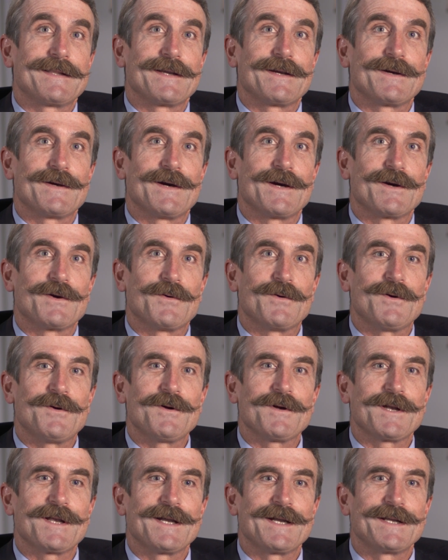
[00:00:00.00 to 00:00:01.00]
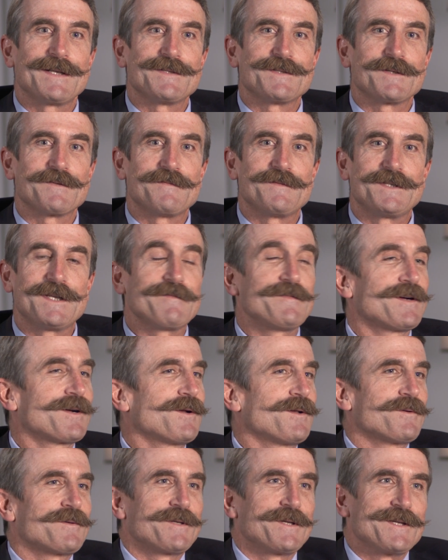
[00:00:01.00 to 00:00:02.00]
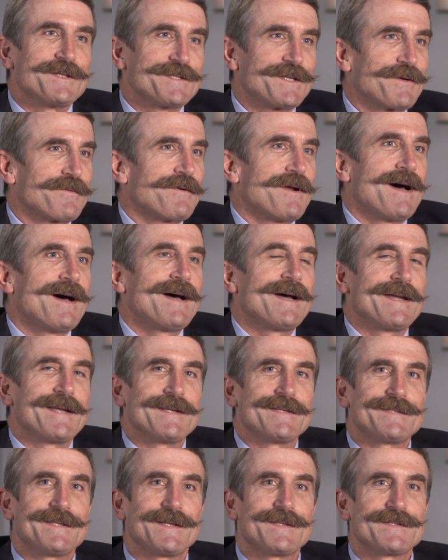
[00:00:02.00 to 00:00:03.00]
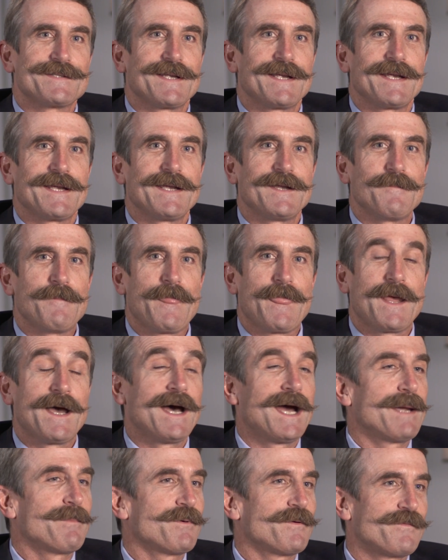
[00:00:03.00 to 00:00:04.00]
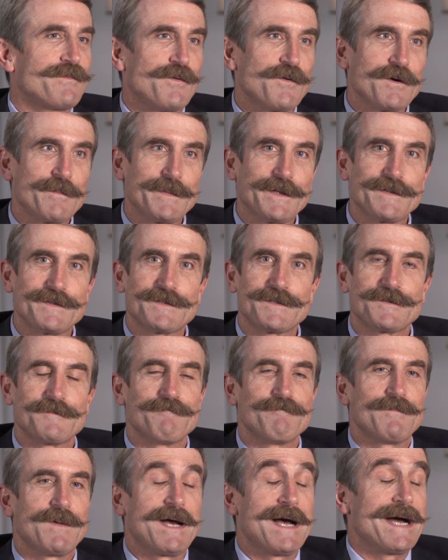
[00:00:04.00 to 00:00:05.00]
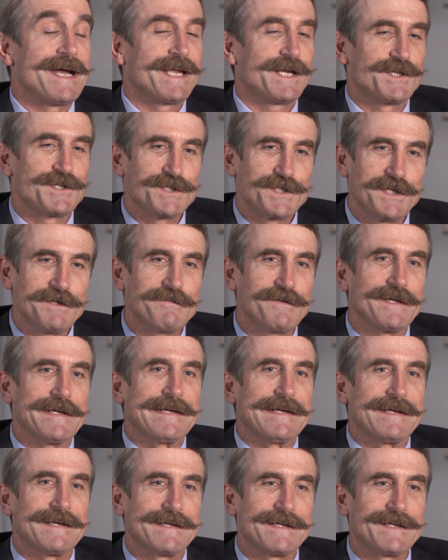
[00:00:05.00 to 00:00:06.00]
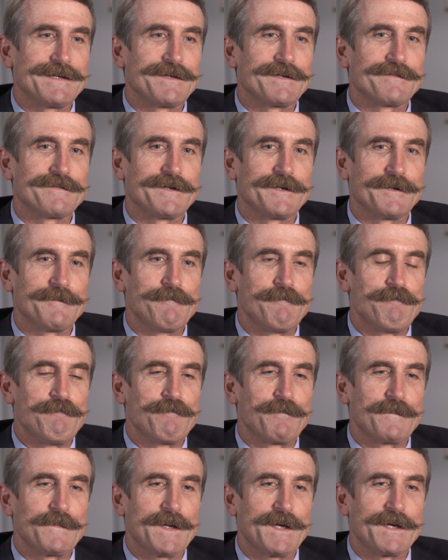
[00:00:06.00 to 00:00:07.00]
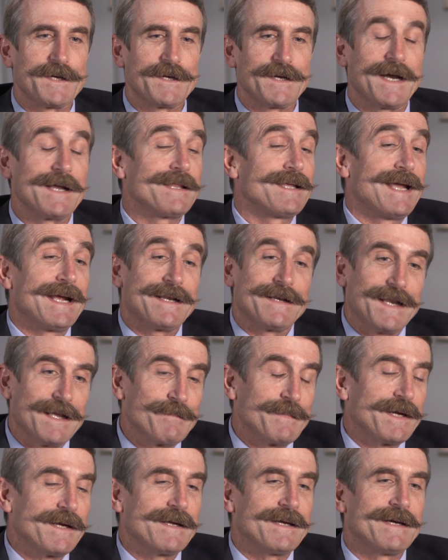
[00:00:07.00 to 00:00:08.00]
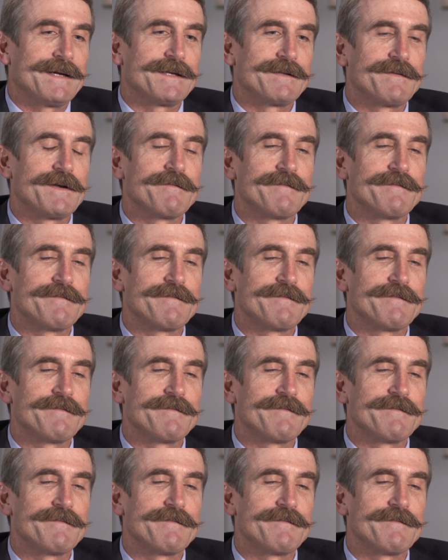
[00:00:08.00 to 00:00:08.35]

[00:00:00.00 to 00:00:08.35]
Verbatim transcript: there are all kinds of difficulties that arise. It's a high performance, high achieving kind of a uh, highly academic kind of